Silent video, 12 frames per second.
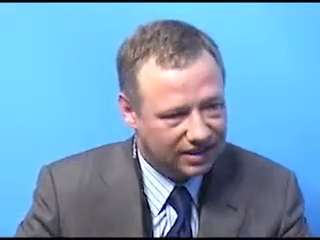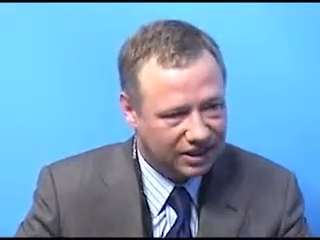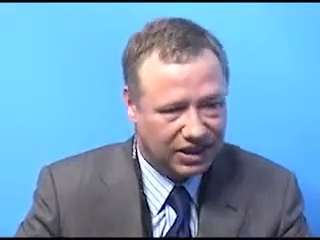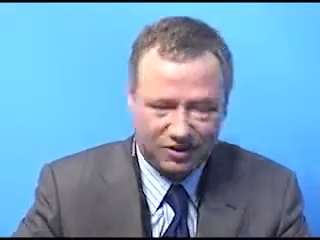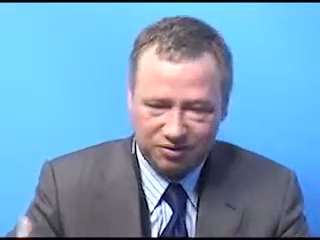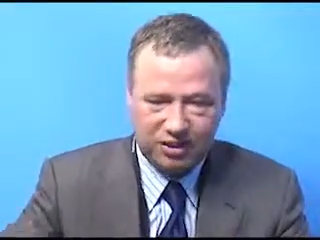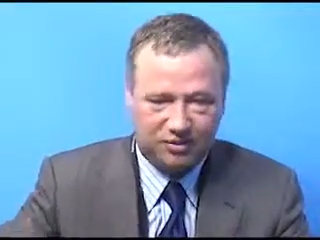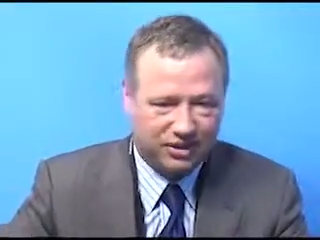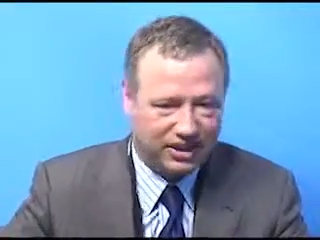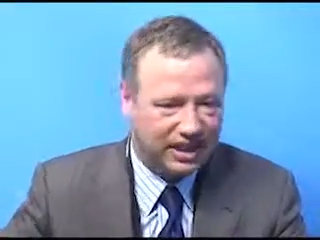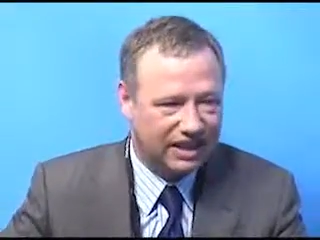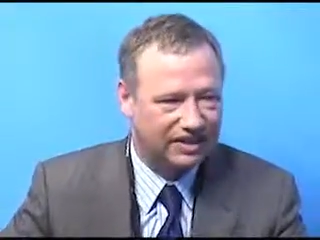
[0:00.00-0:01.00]
And that's one of
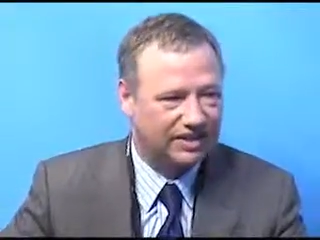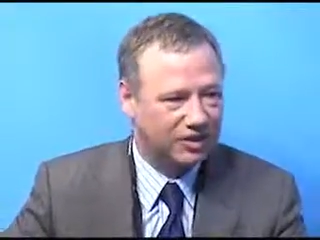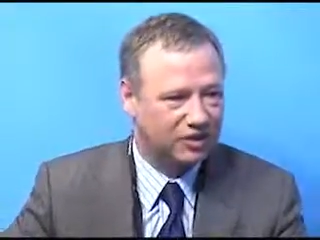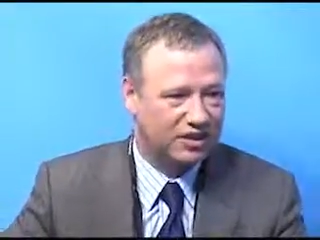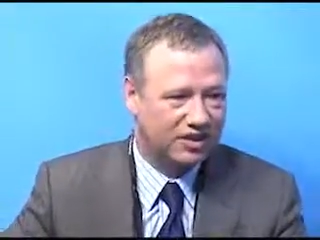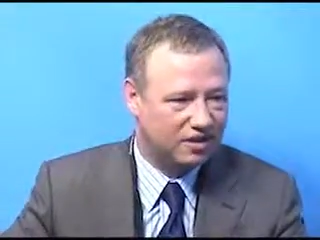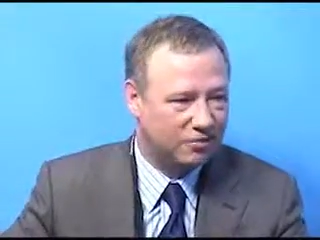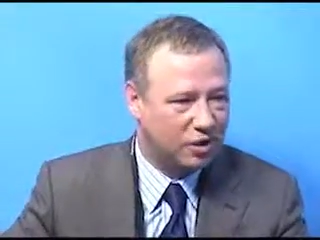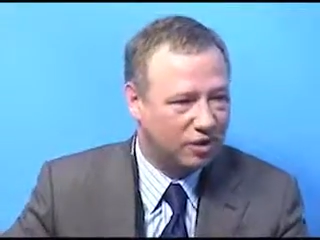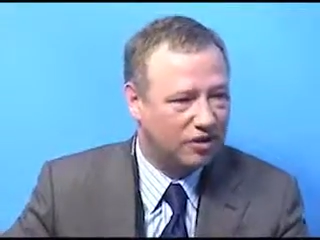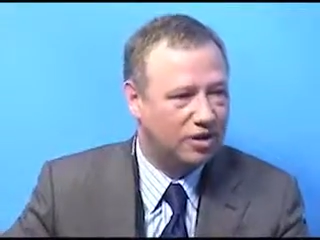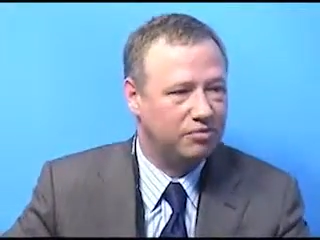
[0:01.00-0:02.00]
the next, that's a
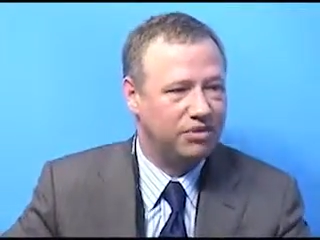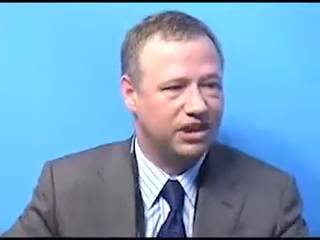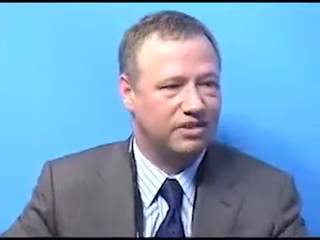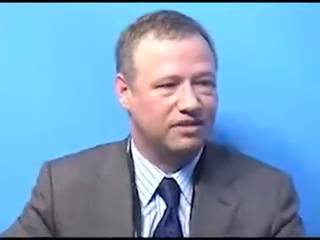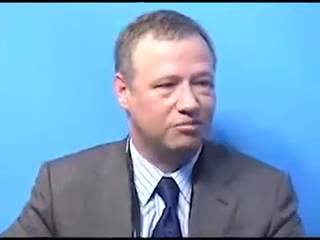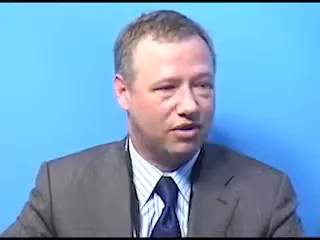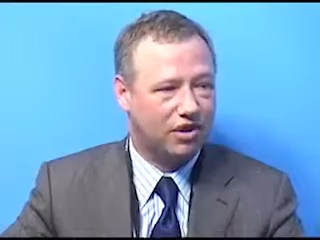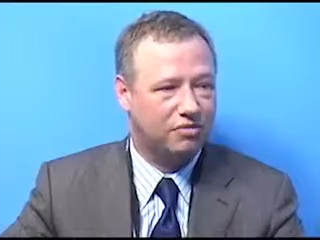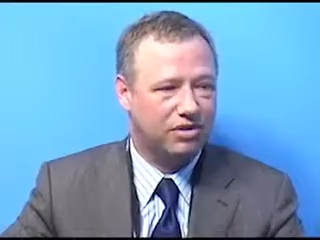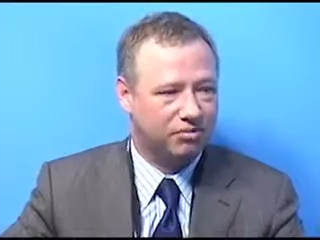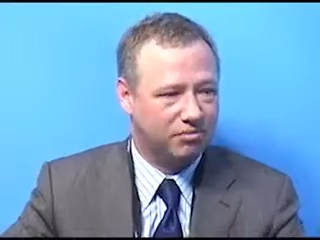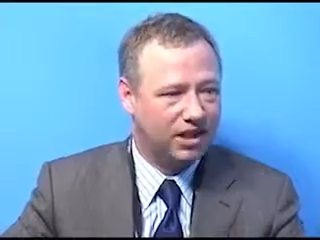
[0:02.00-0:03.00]
more complex
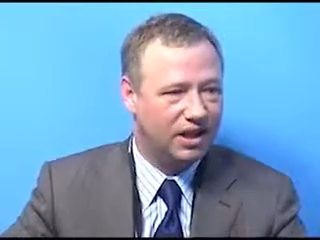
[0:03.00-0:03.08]
problem,